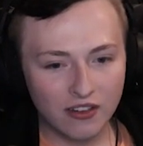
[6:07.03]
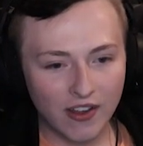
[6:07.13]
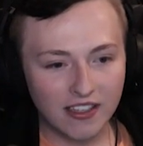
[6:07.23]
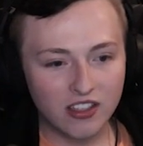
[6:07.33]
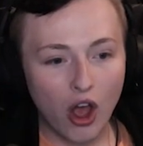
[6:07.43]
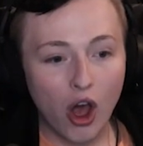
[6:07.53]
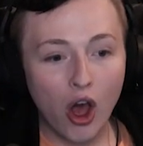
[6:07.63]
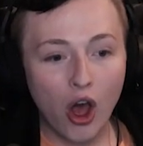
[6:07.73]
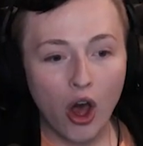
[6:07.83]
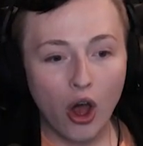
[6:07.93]
device.
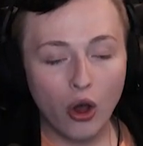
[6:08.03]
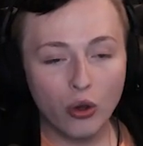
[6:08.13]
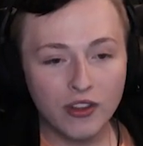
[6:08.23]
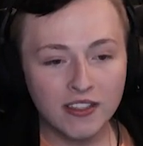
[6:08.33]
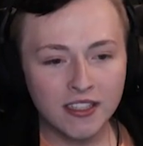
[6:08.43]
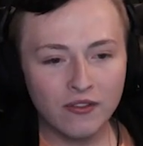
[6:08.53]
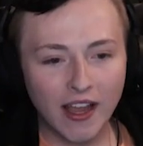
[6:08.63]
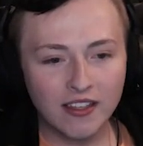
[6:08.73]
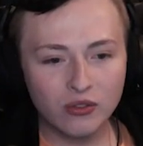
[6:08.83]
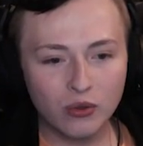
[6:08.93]
Oh, this
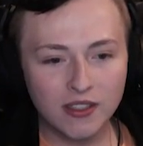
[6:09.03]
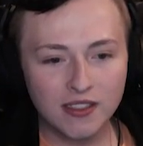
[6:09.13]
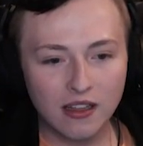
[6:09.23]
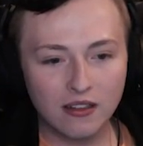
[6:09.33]
device stores